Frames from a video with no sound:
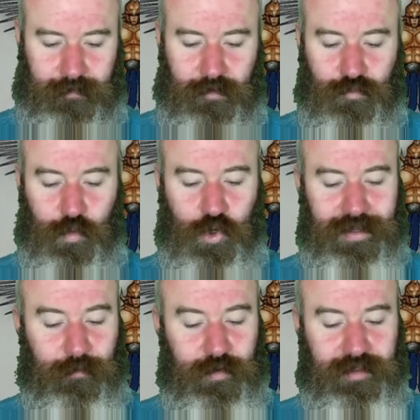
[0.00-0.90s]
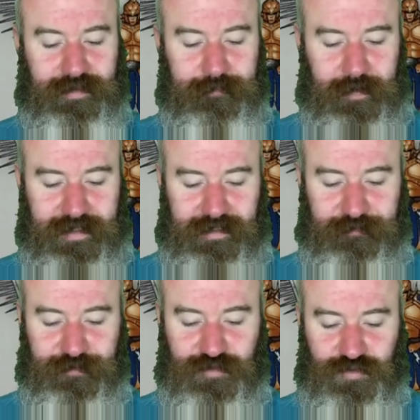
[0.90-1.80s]
Though the wargear wielded by the
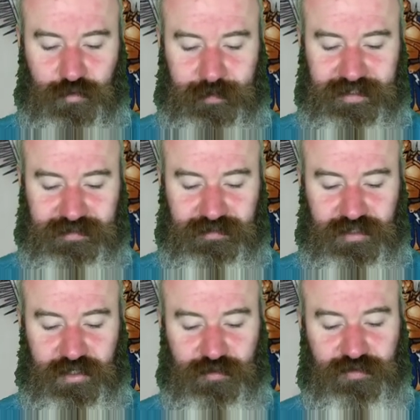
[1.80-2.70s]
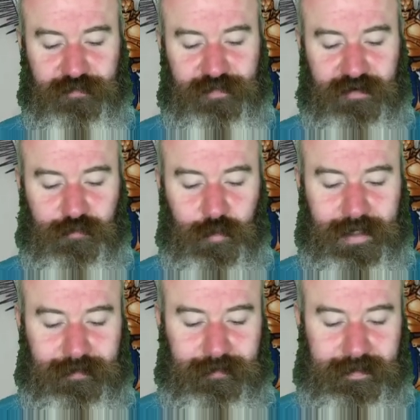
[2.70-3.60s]
different Stormcast Eternals can vary
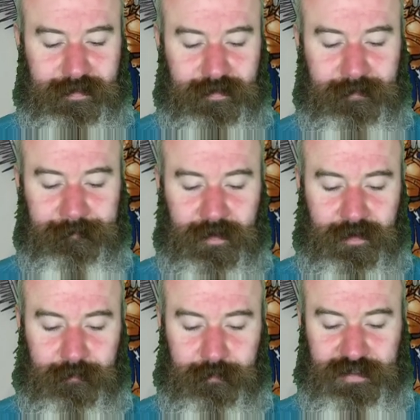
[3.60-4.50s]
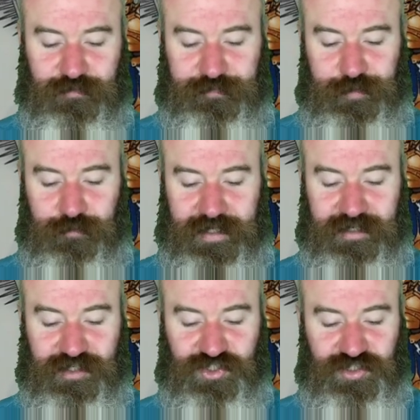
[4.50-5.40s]
wildly, battlefield
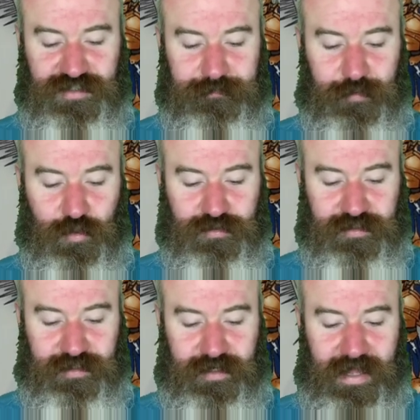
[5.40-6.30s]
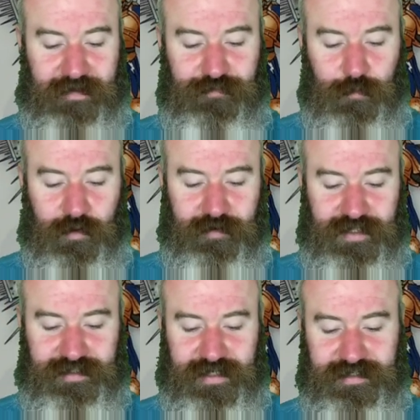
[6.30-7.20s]
recognition is important and every
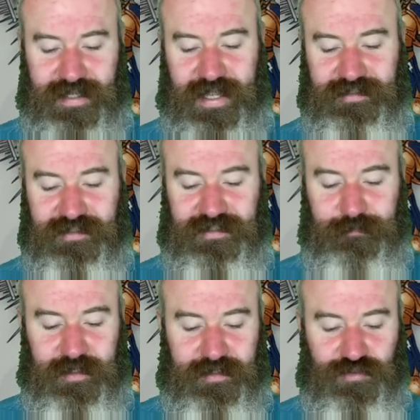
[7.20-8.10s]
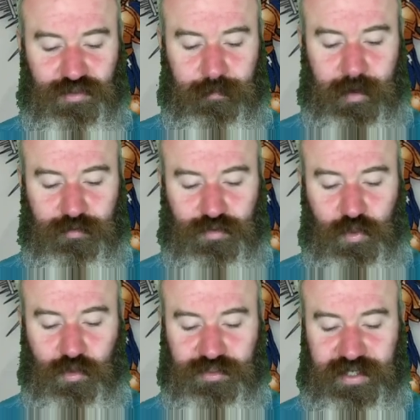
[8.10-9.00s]
warrior takes care to display the Stormhost
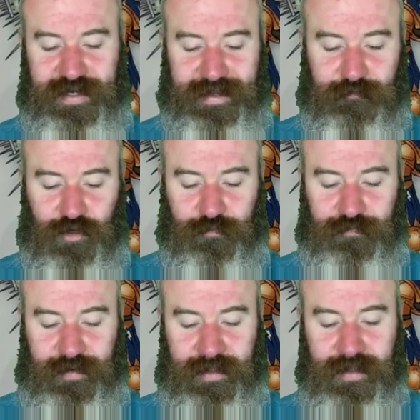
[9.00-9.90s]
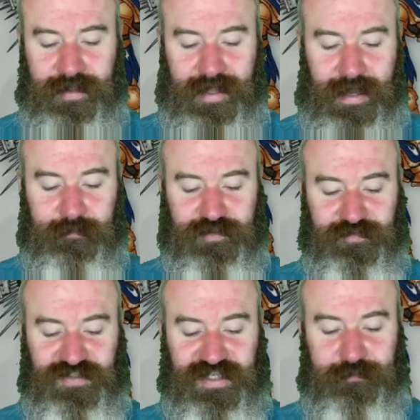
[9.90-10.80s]
colours and iconography. The Hammers
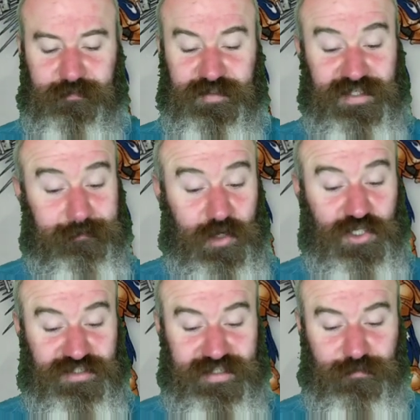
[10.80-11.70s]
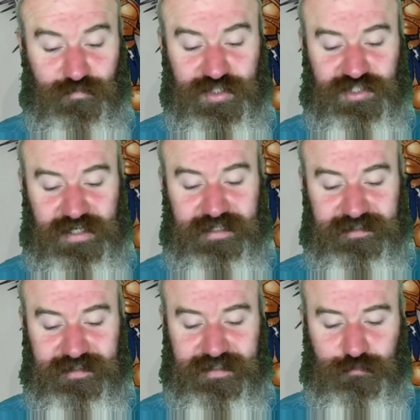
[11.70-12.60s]
of Stig- Sigmar stick rigidly
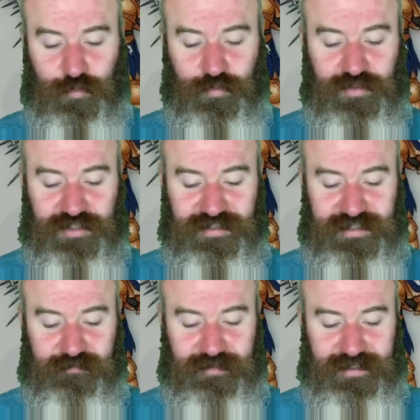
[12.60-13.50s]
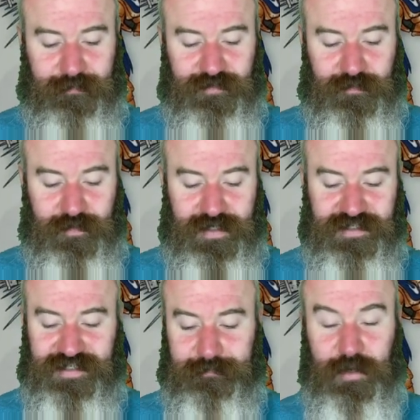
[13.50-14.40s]
to these rules, considering them to be
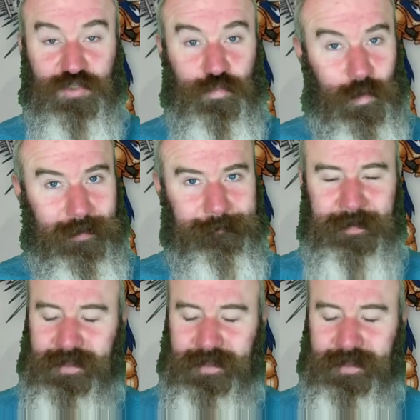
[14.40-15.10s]
Sigmar's will,